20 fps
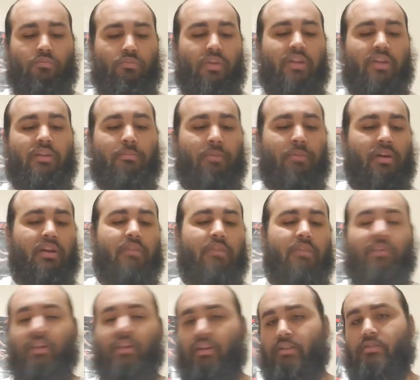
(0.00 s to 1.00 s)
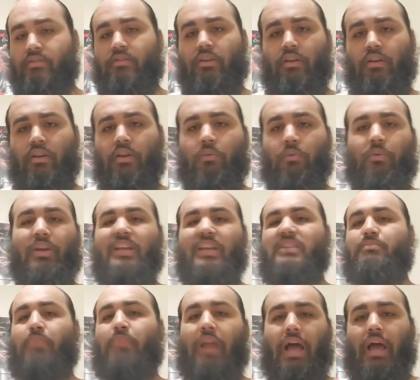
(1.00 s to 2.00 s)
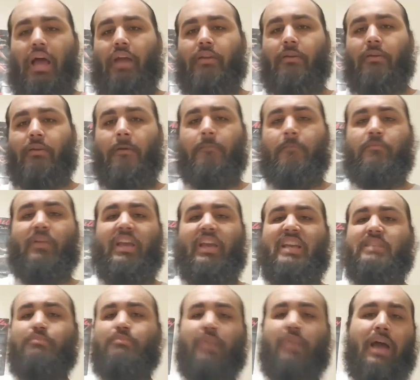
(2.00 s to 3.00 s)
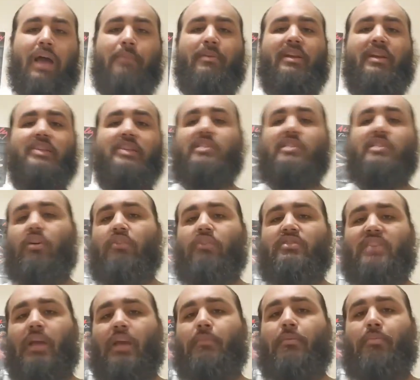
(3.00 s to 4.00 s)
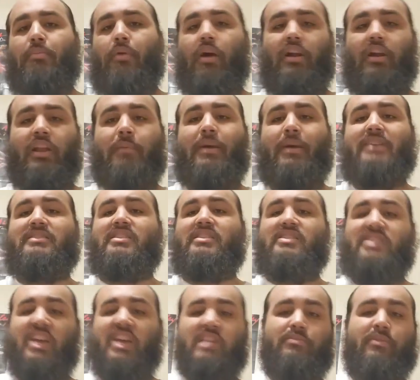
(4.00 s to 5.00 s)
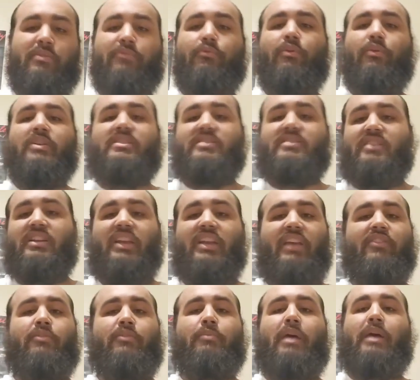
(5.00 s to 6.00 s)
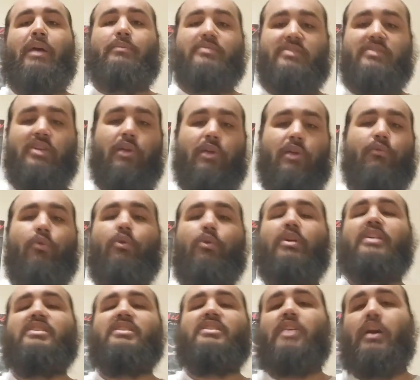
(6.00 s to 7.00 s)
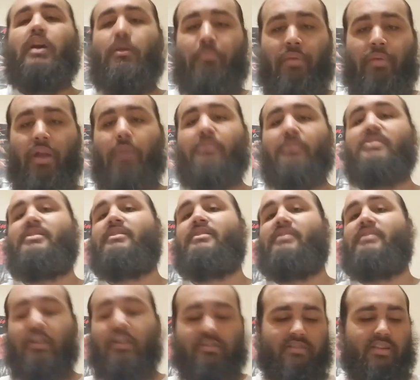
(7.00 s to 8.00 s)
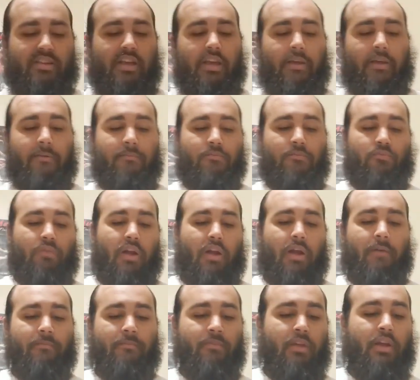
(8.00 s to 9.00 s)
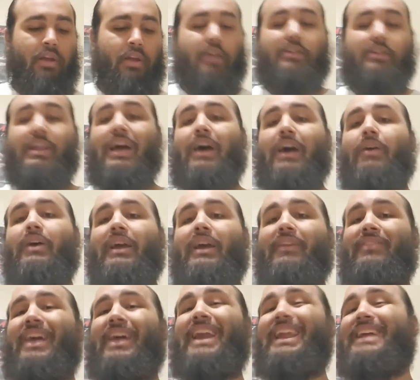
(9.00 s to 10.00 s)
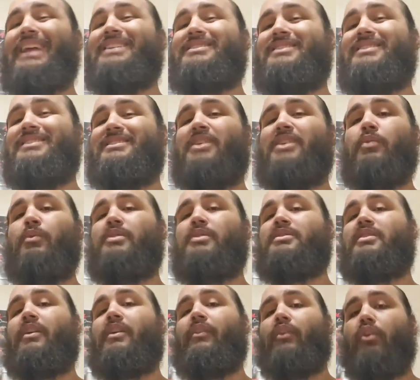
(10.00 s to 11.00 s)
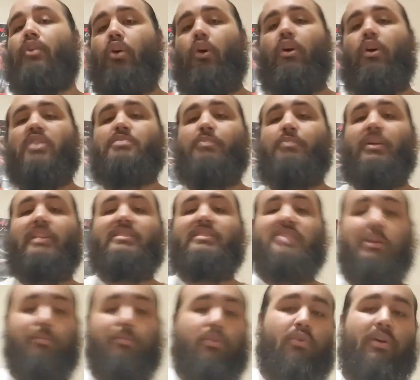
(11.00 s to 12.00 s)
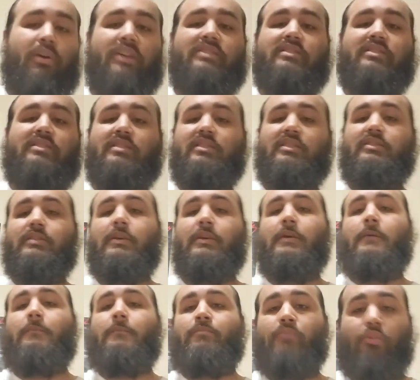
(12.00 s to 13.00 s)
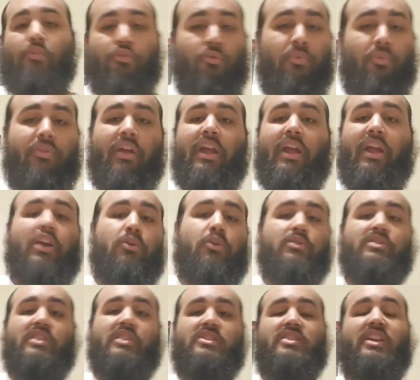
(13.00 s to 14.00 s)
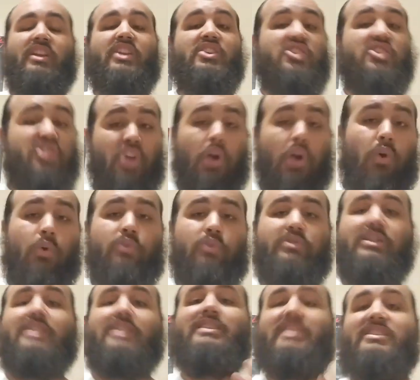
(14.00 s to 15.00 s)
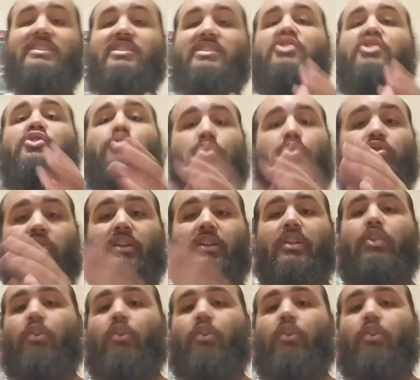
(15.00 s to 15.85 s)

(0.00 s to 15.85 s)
in the book of Leviticus. Well, he's blind. He's blind because the curse came upon him as a judgment for a sin either by himself or his parents, they're saying, right? Now, in that instance, there was another cause, but in typical instances, through their inquisition, it shows that this is usually the